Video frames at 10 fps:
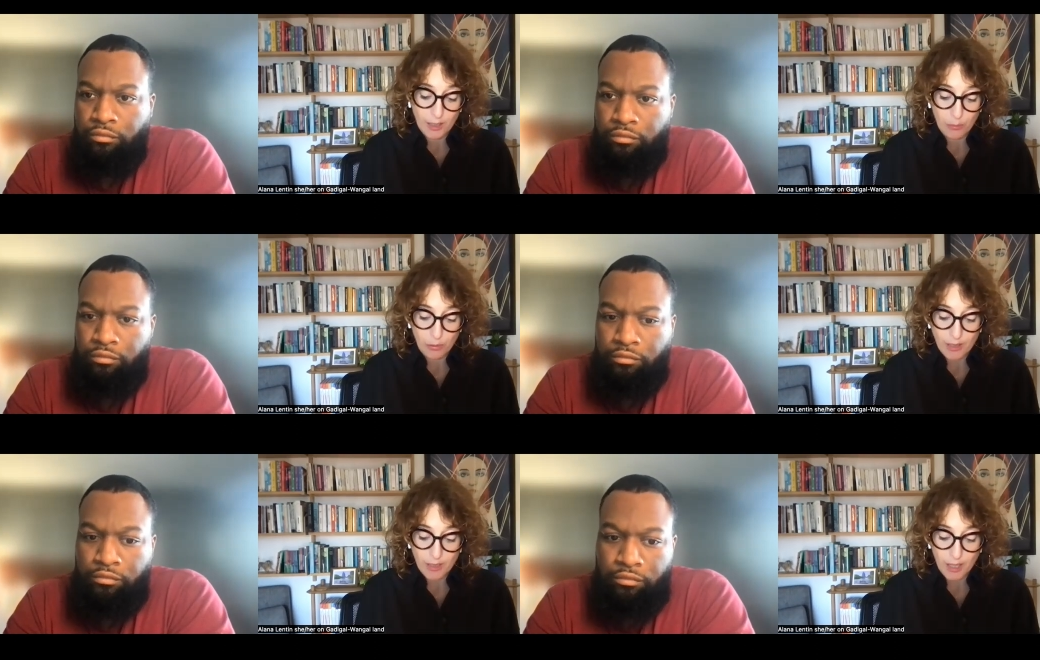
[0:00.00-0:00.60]
Speaker 1: in the
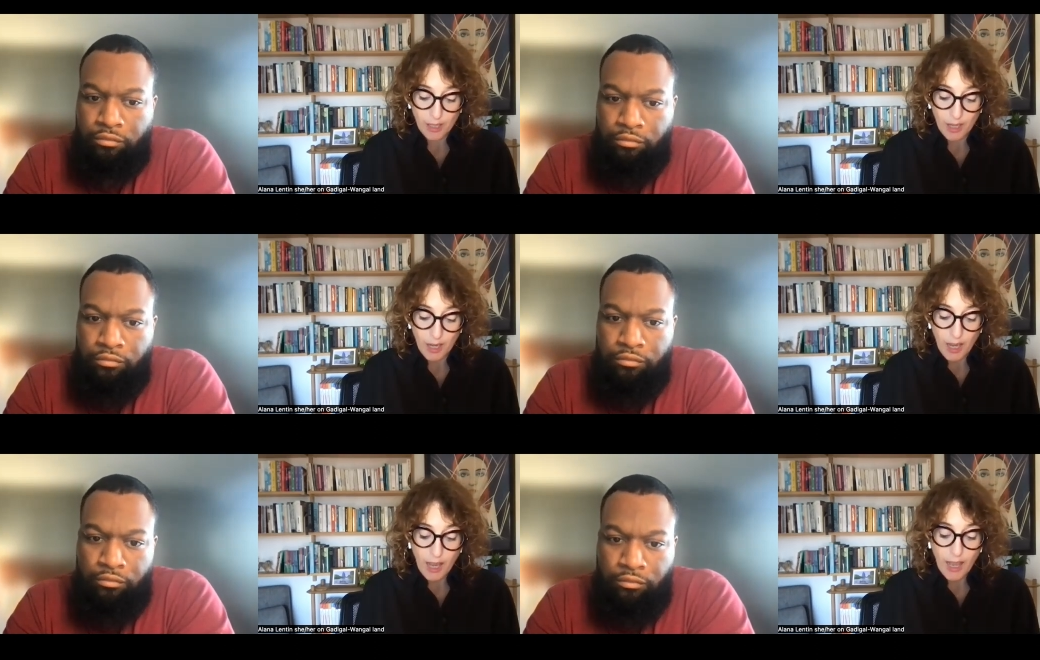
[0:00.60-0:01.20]
prison.
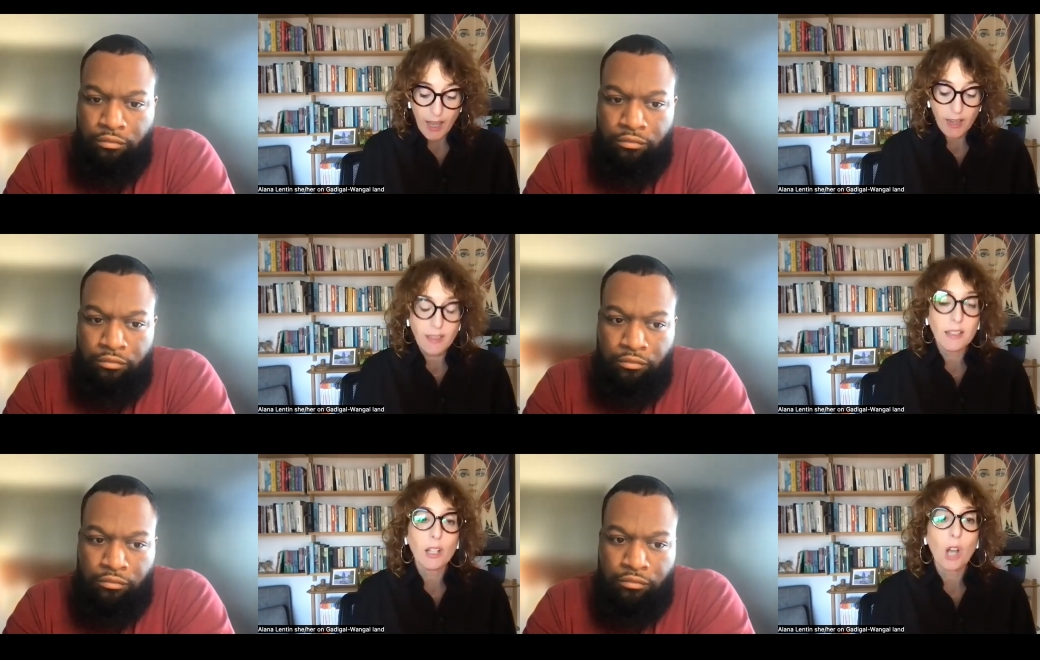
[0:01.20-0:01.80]
And I
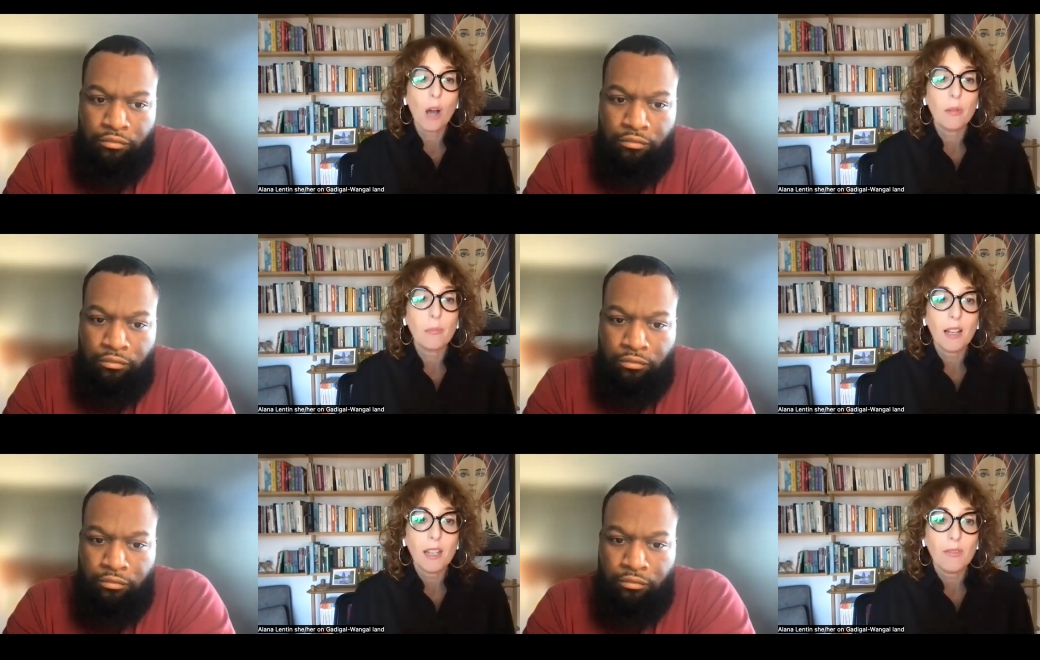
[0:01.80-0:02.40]
think a common
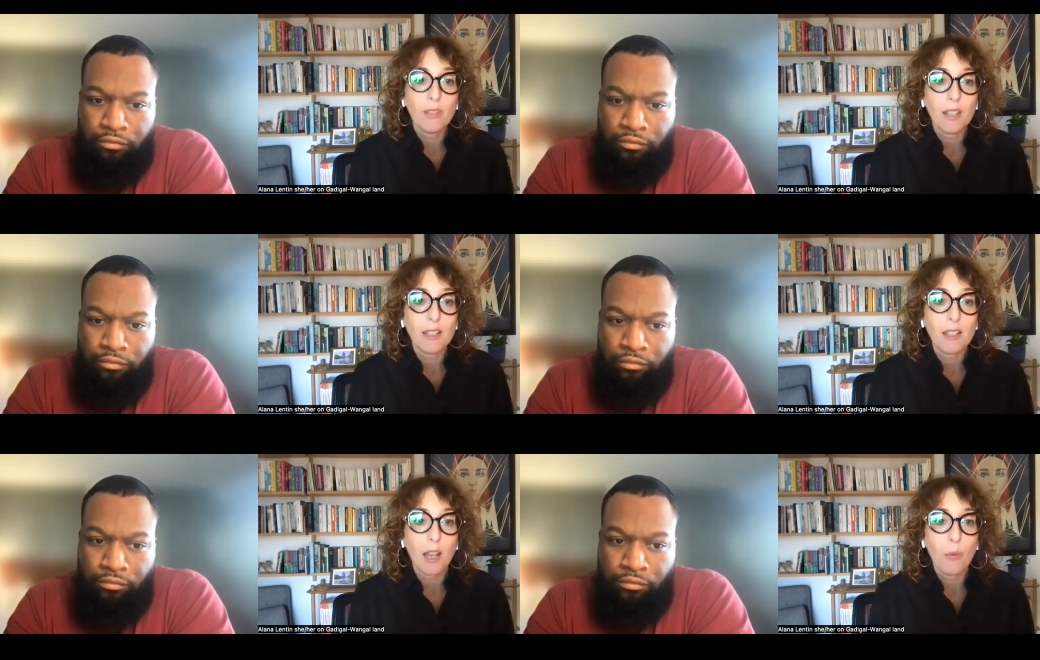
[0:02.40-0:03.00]
belief
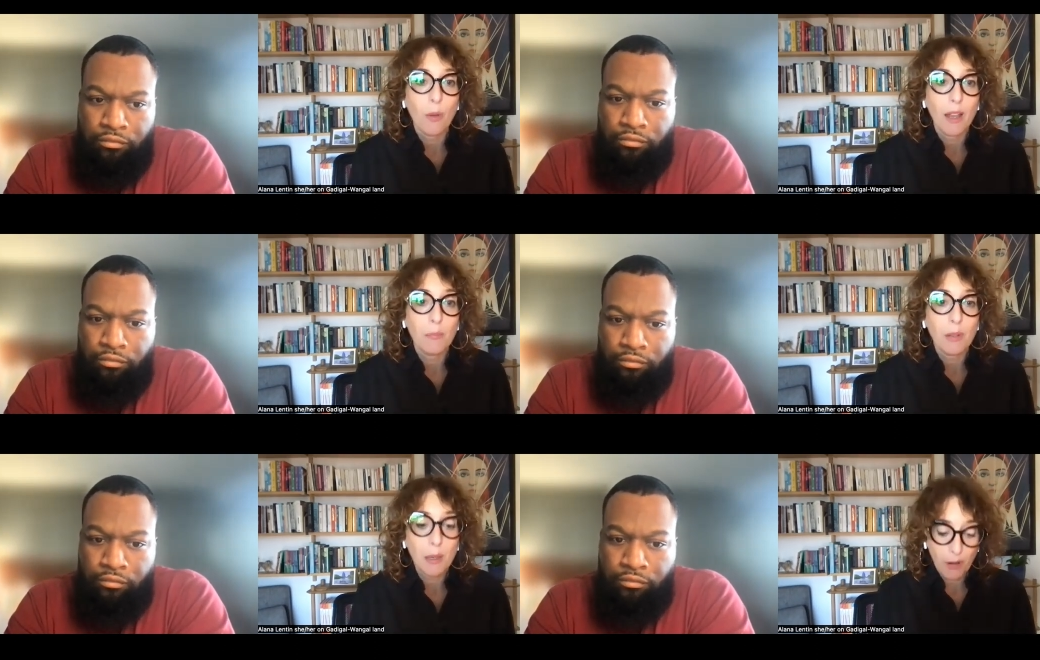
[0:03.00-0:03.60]
is that
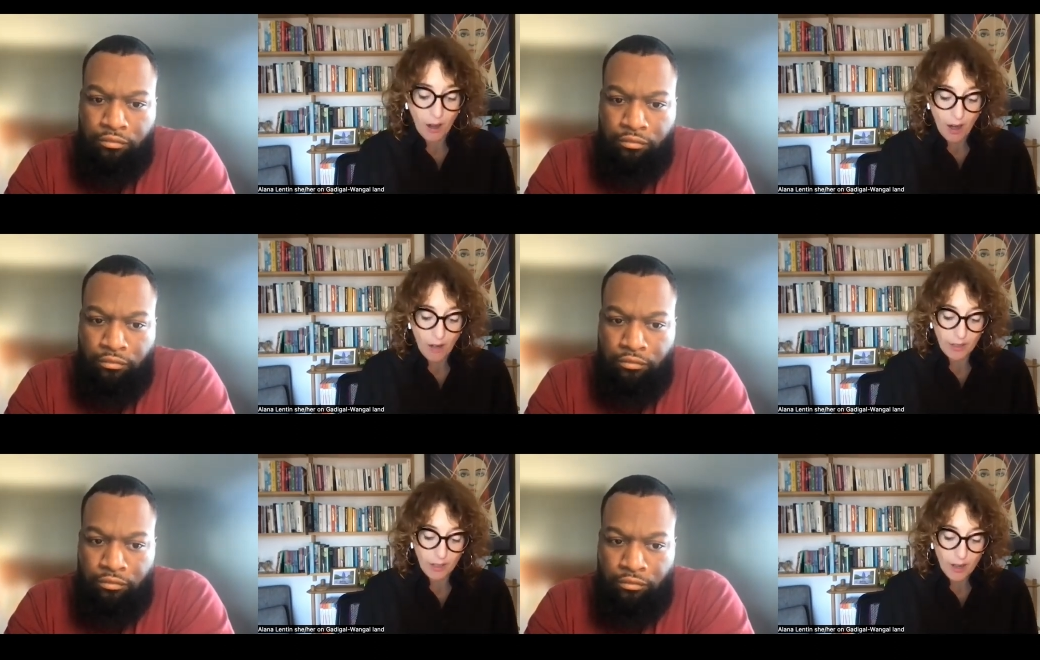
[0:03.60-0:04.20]
when people
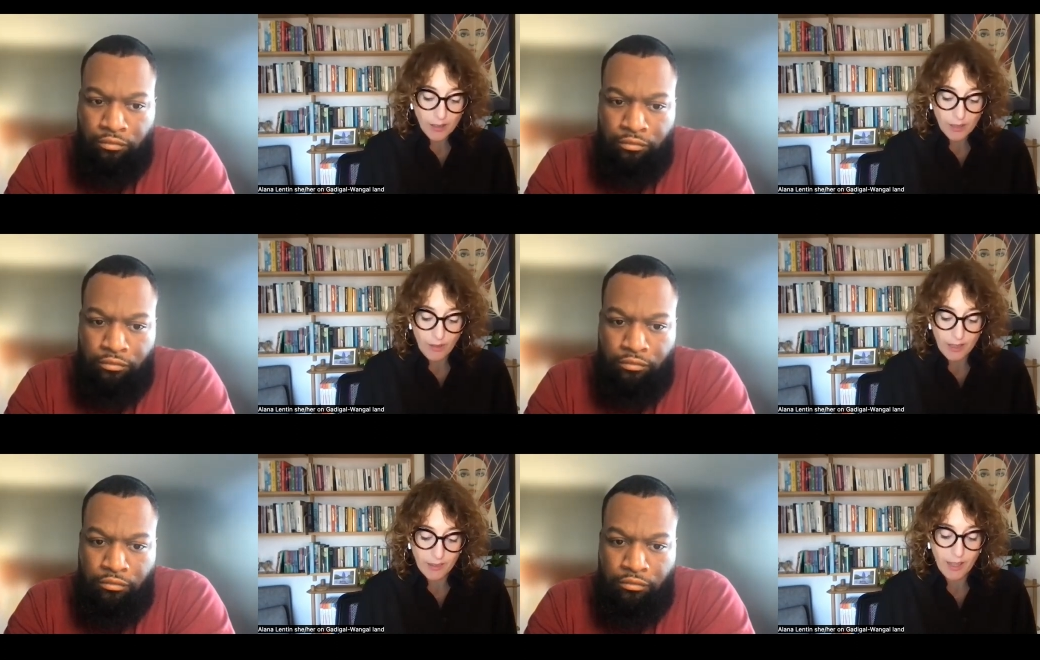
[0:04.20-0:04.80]
are
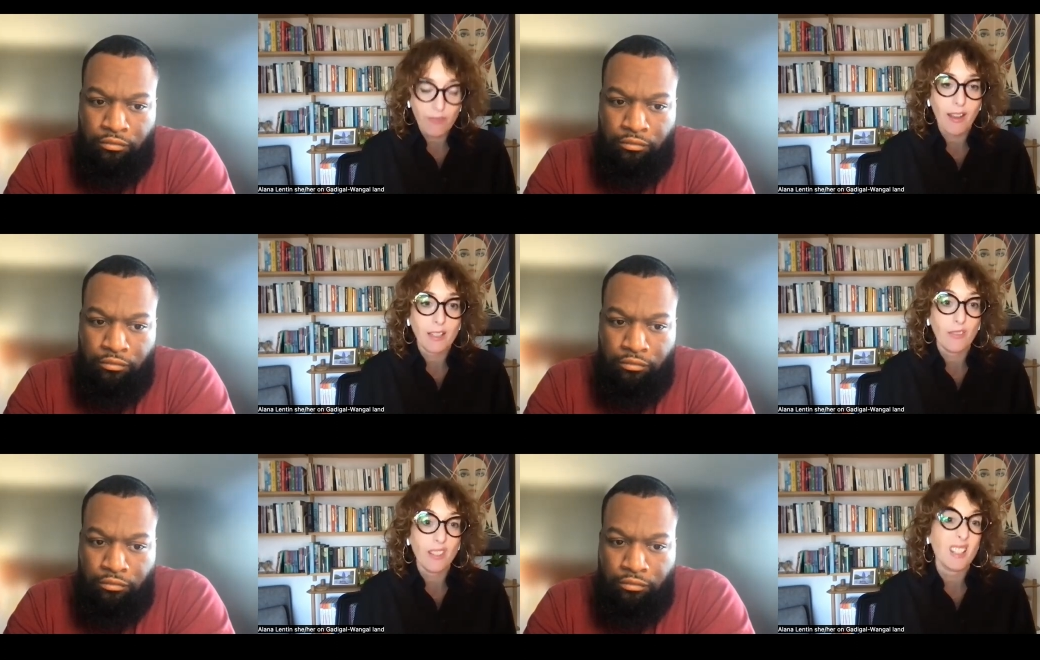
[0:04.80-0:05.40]
incarcerated, they
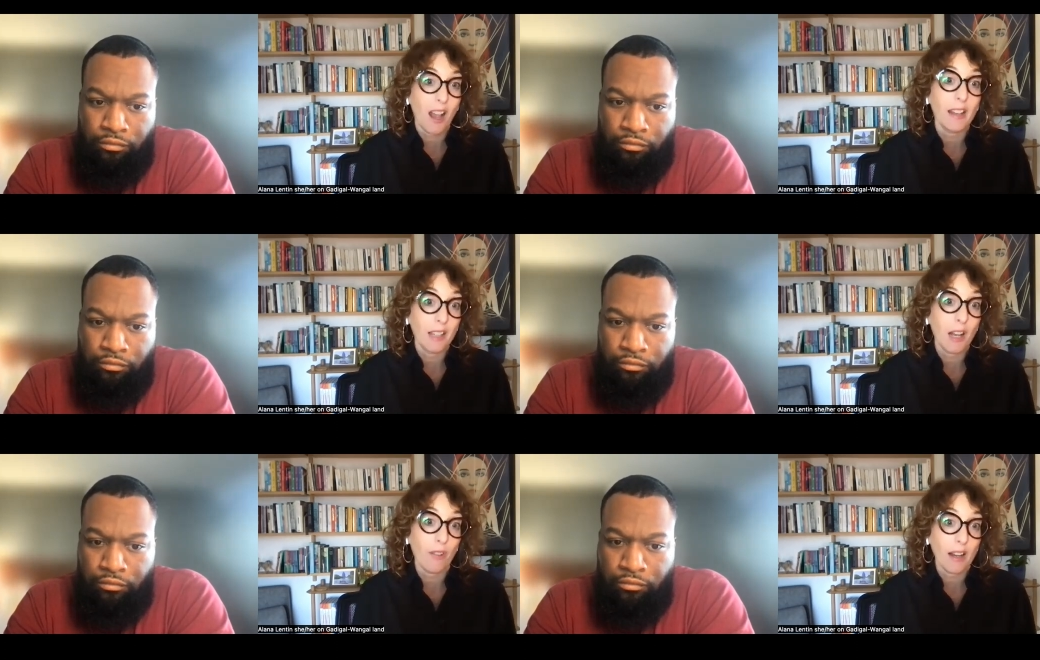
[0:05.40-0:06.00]
effectively sign
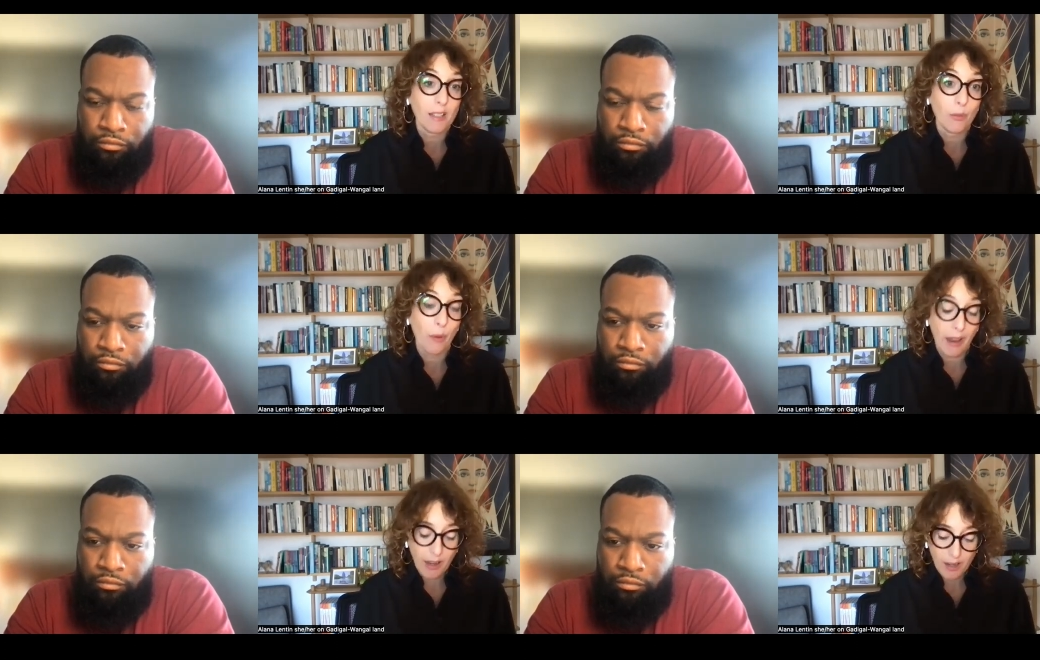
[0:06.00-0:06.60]
their rights
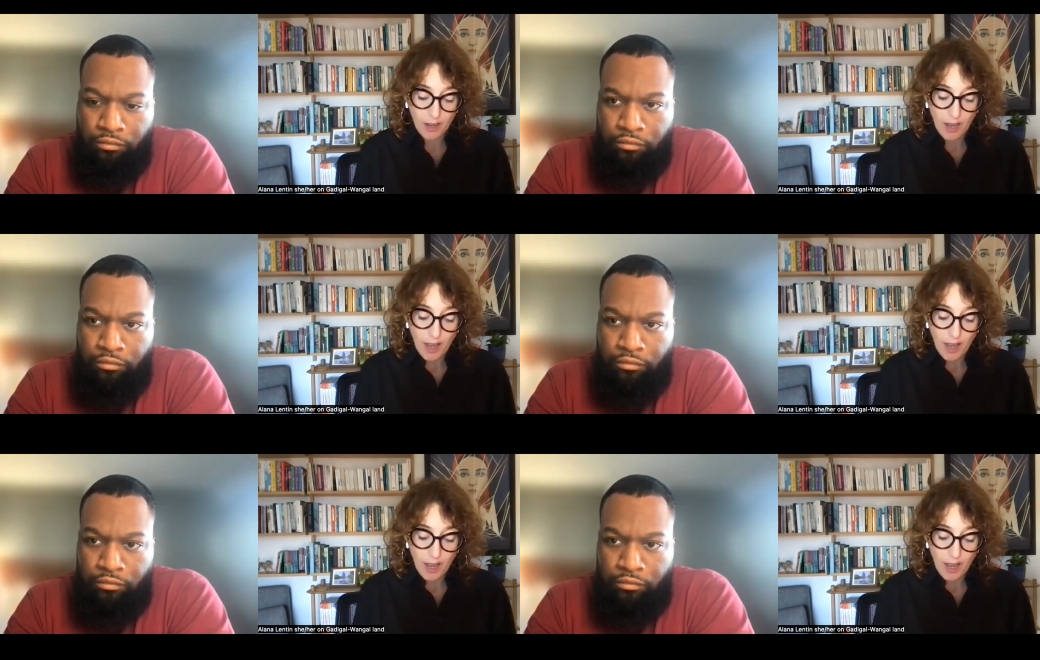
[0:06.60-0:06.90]
away